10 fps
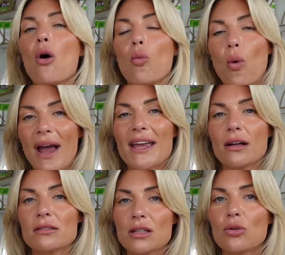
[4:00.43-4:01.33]
way
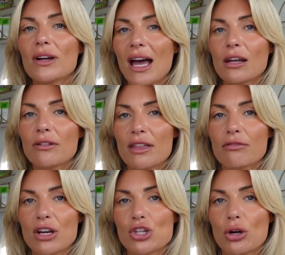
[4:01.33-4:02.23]
under your calorie
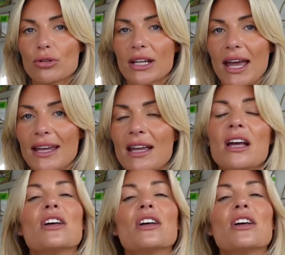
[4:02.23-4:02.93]
threshold, okay?